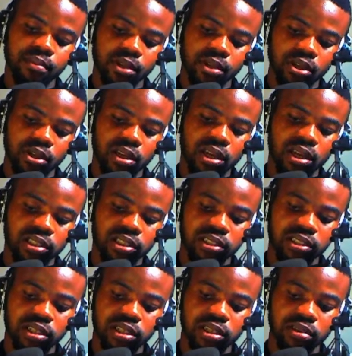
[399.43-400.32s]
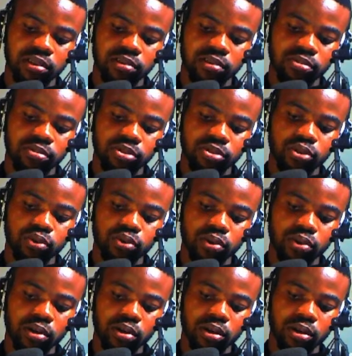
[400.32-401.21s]
Okay, that was the
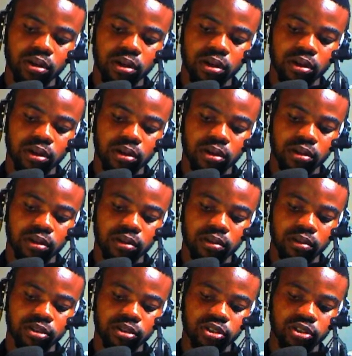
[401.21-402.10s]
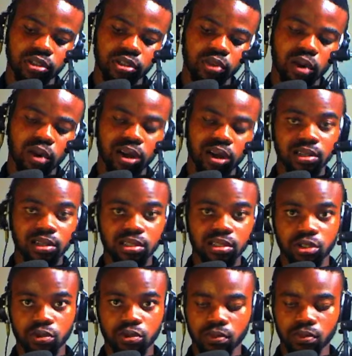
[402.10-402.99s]
2 and the 1 and the
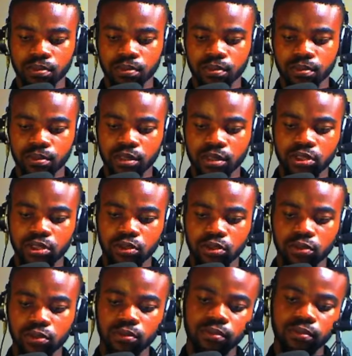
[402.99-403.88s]
2. So,